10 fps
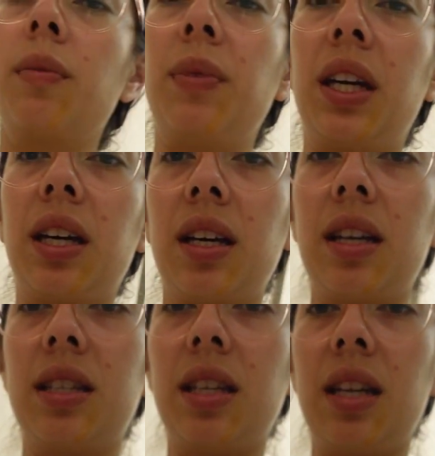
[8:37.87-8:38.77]

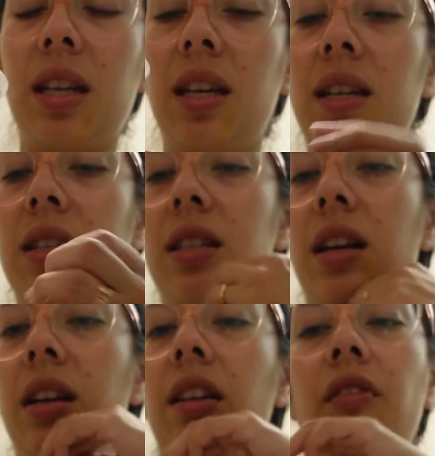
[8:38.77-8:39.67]
because it is
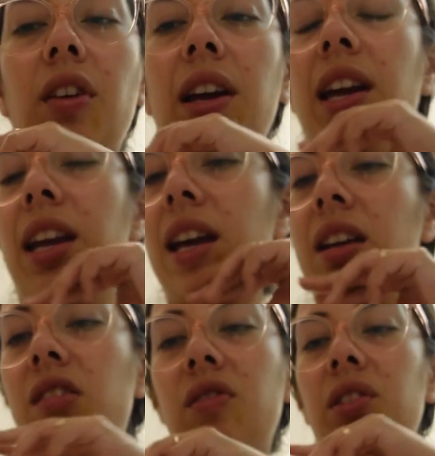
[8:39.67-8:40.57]
dairy free and it
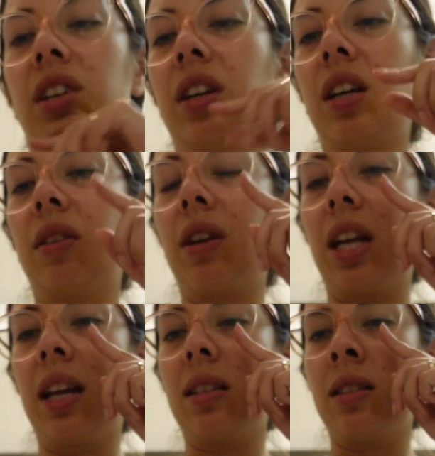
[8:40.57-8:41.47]
has very good
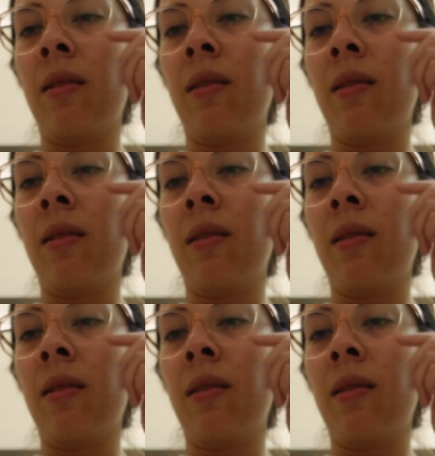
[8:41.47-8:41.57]
ingredients.